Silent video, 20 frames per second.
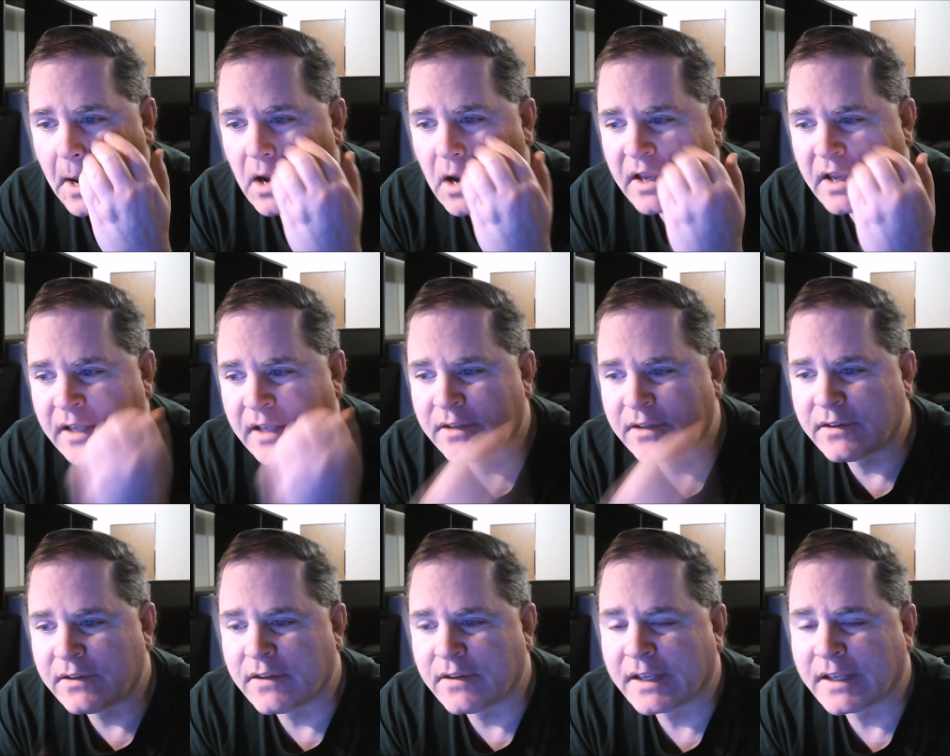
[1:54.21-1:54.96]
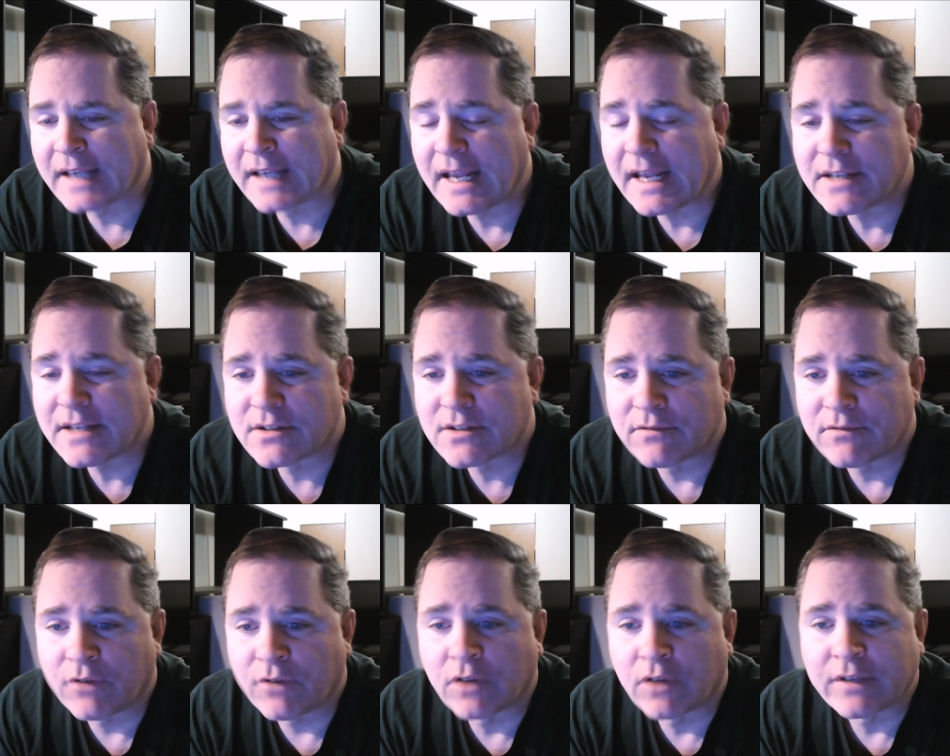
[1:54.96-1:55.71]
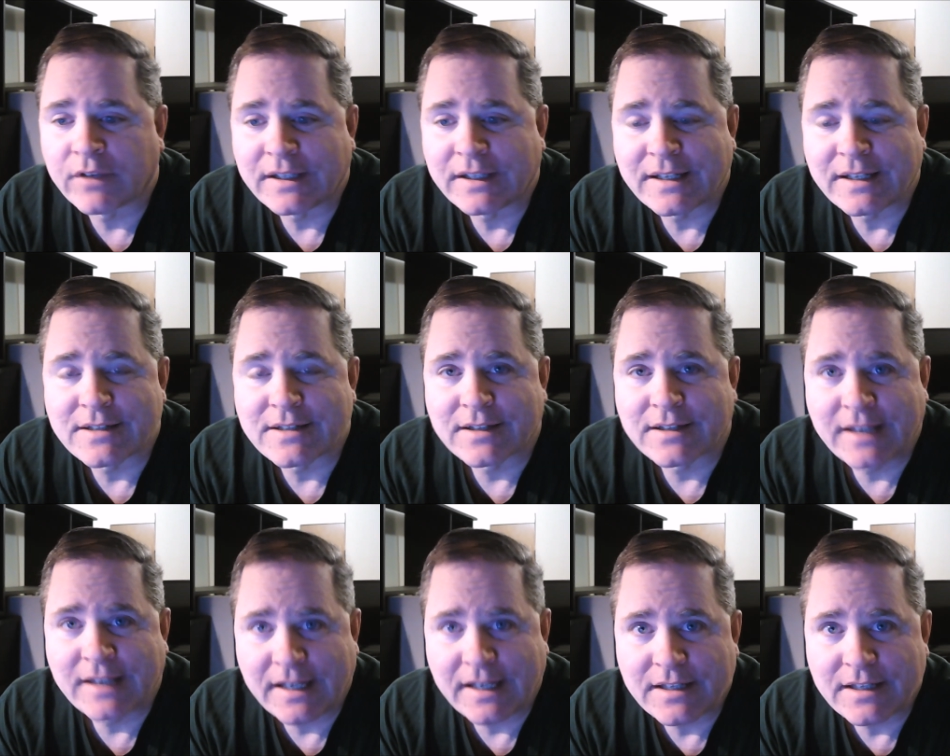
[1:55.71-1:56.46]
in the case involving his
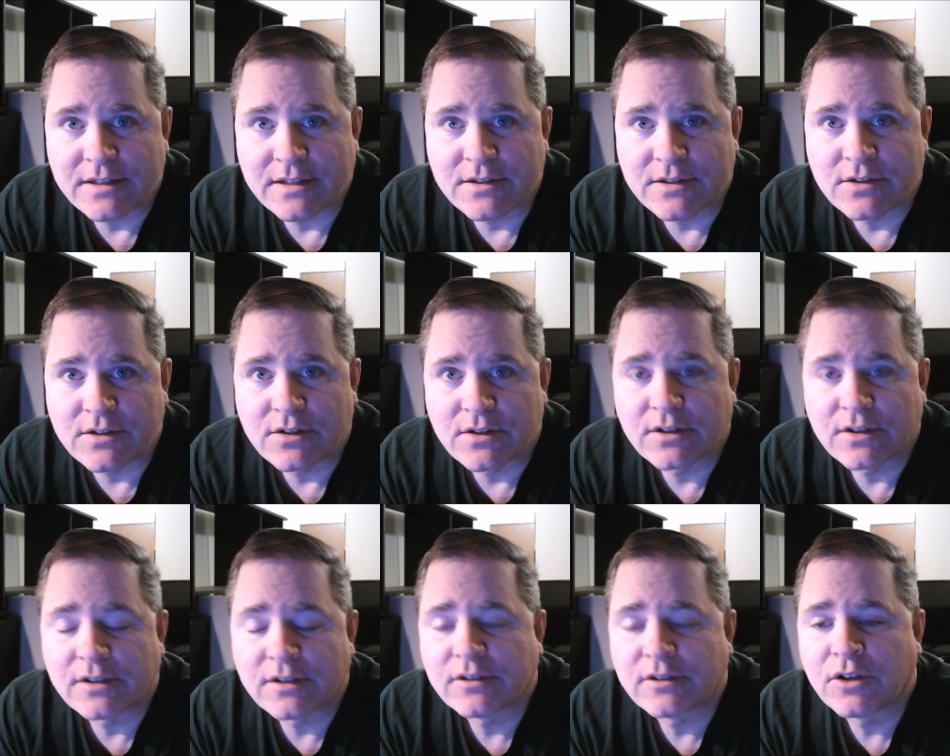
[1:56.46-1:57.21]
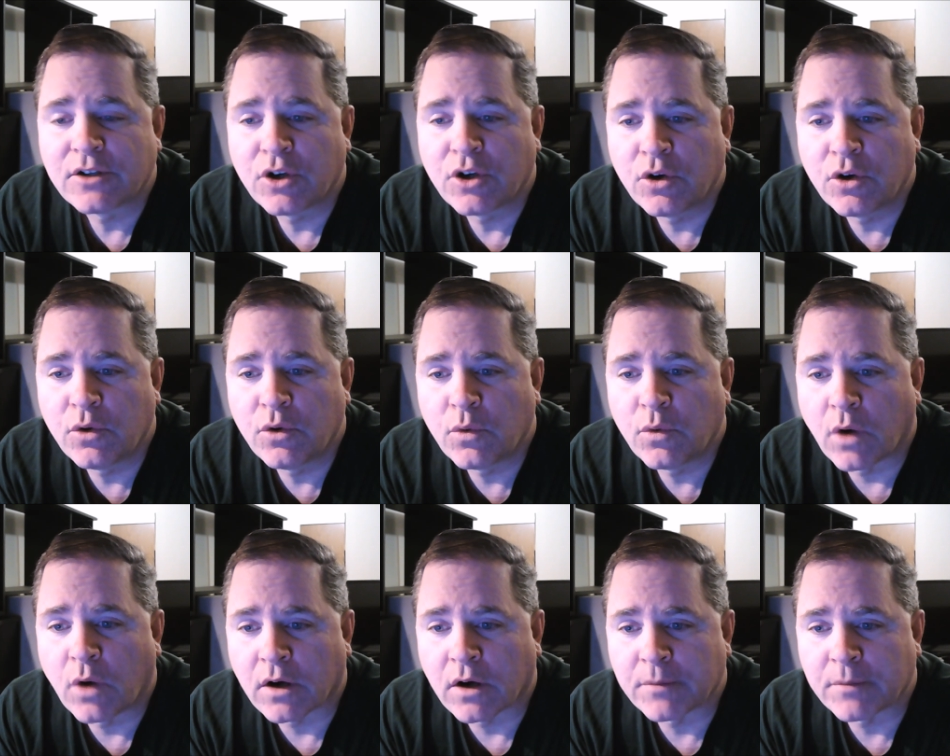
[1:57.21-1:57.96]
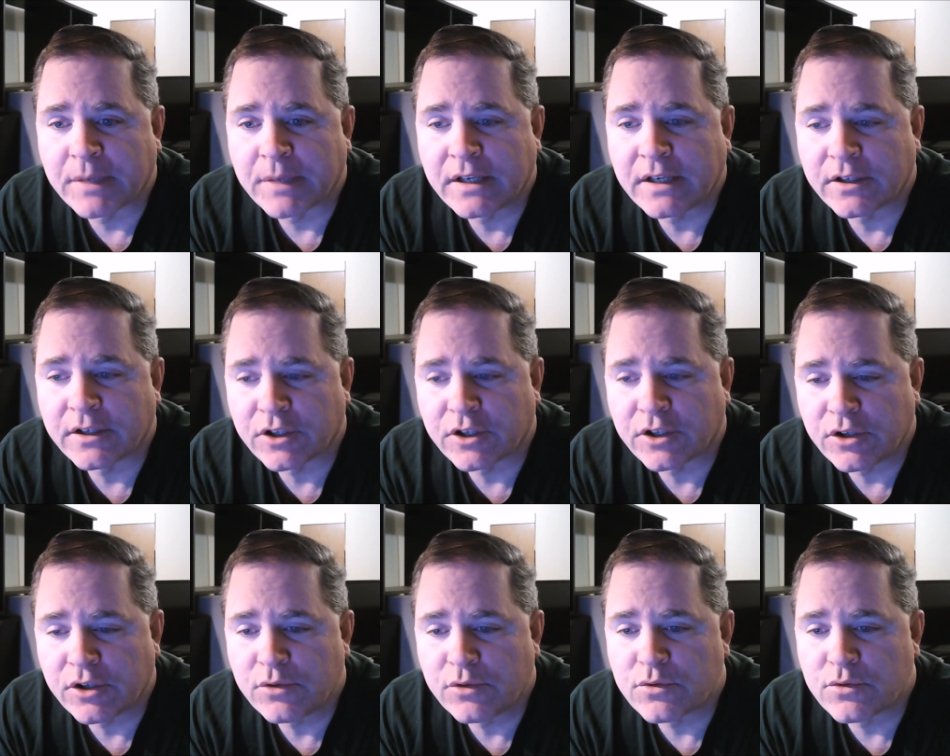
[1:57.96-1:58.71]
kids, who are being
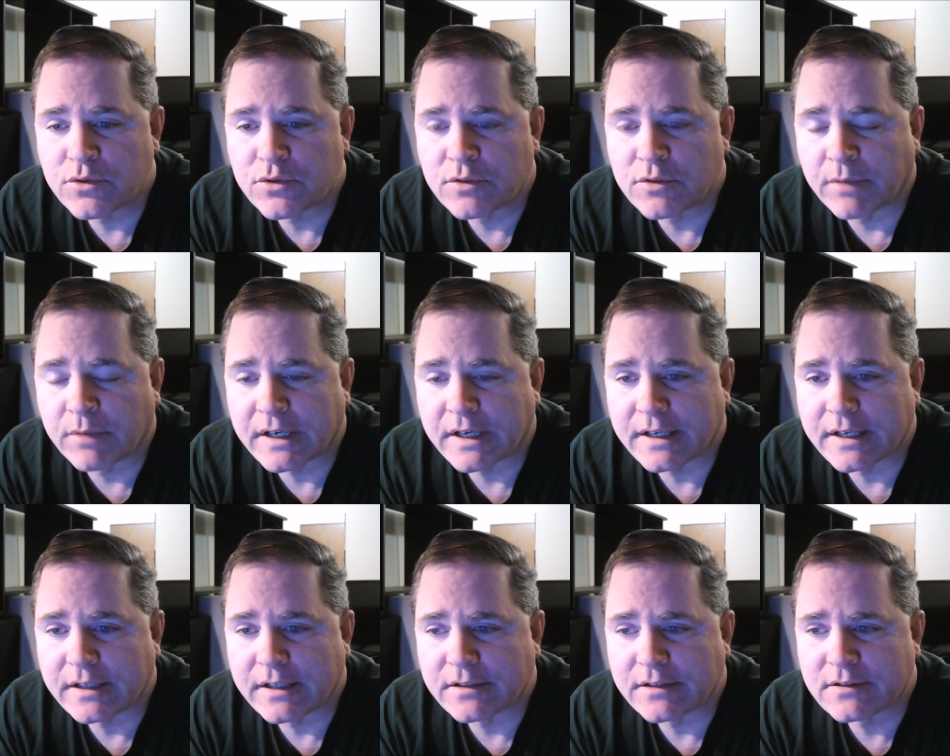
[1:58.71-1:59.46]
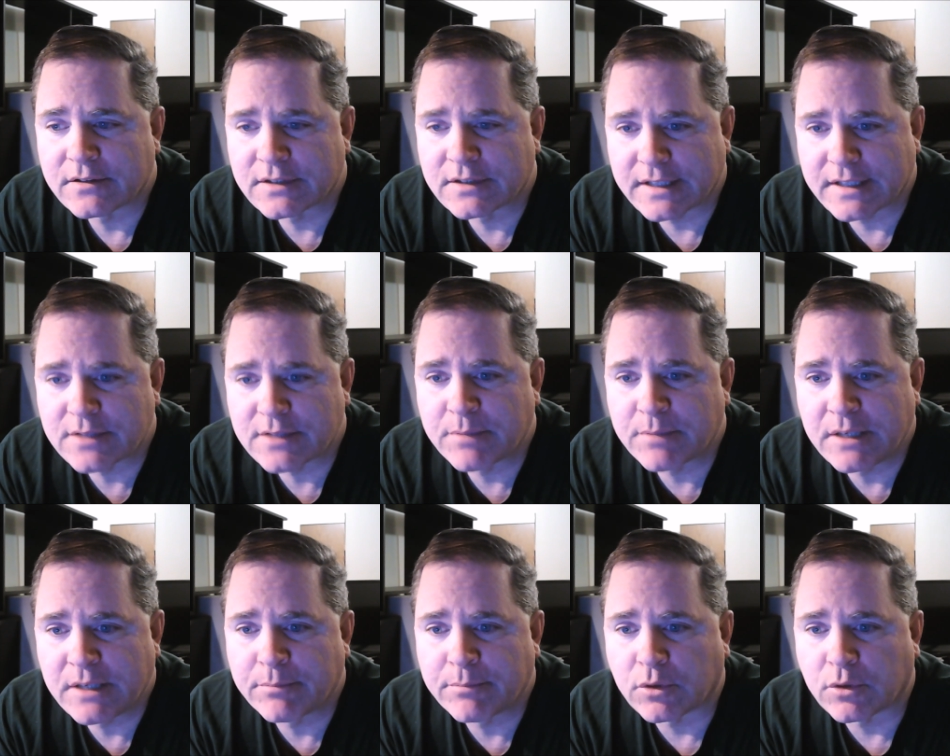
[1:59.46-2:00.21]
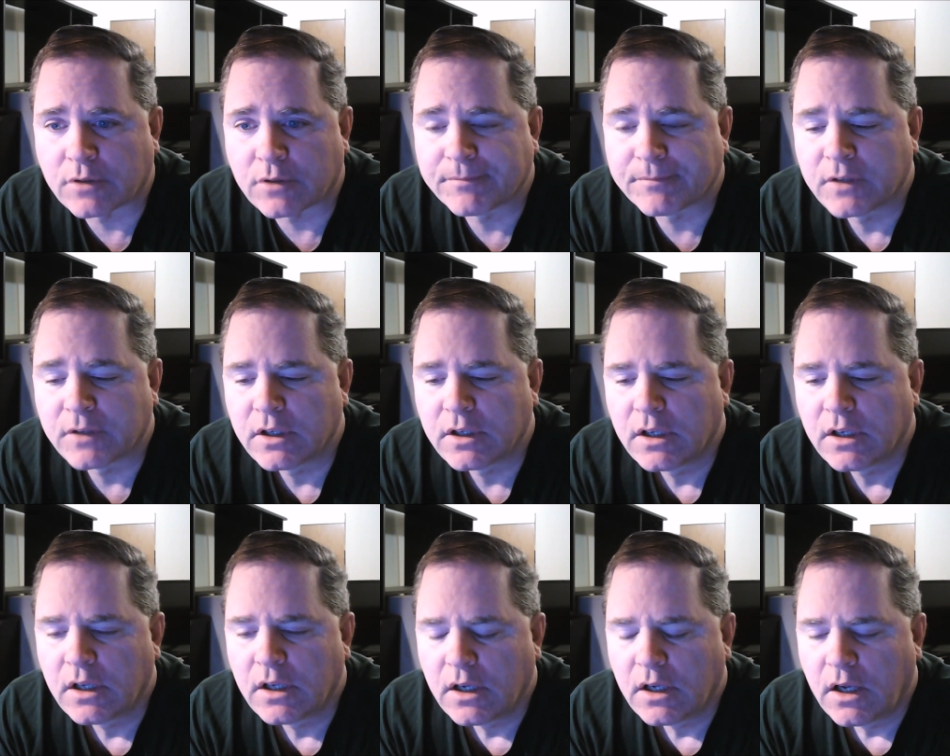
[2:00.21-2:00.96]
accused by six people
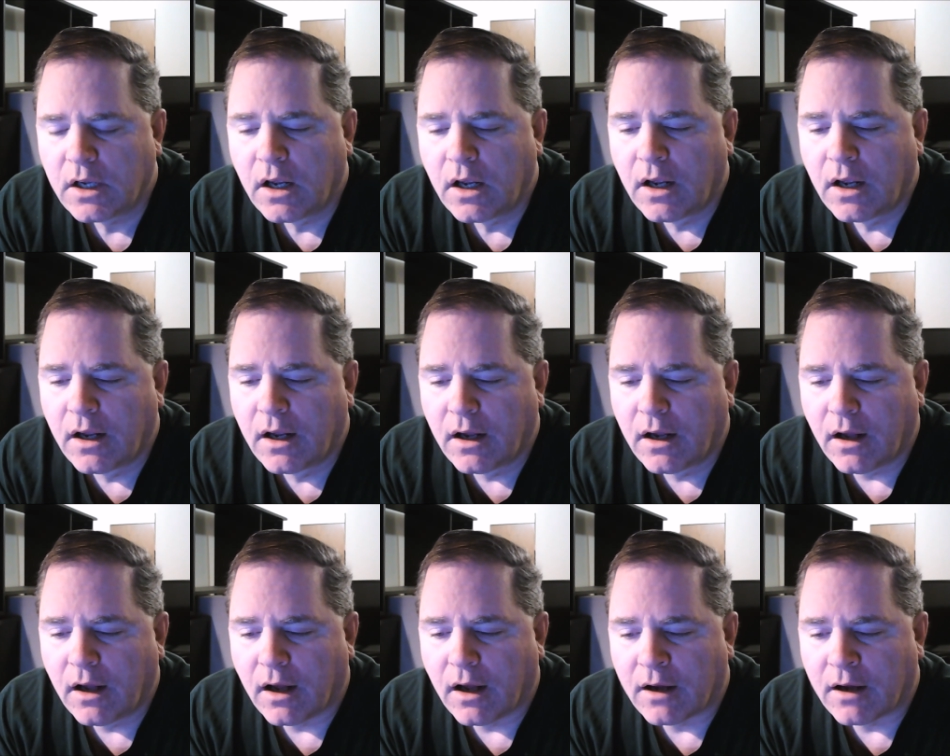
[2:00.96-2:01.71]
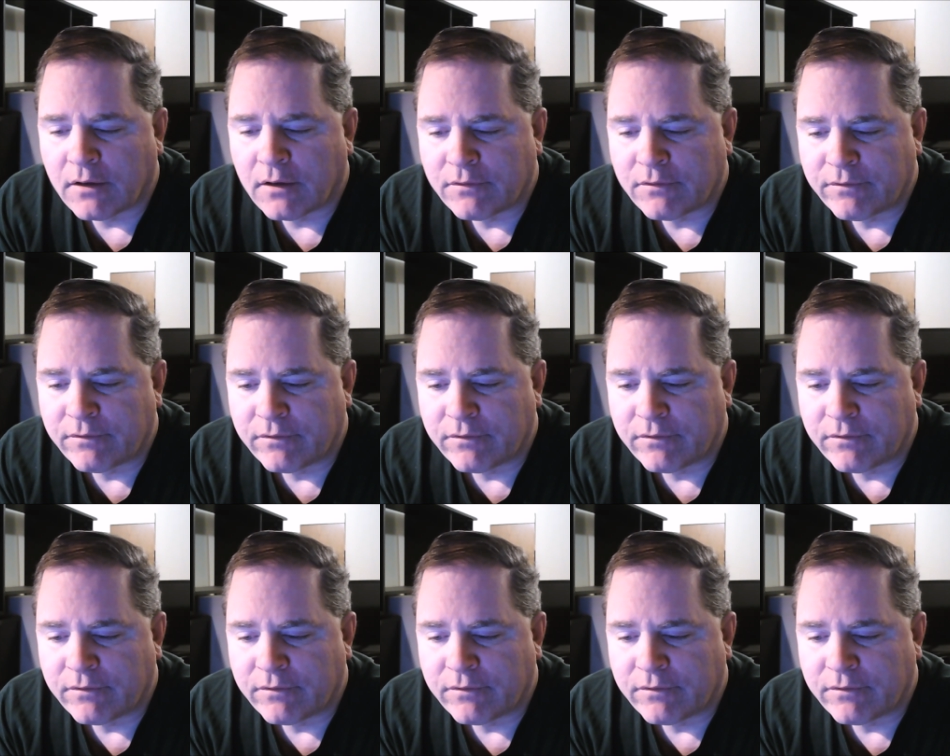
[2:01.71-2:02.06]
of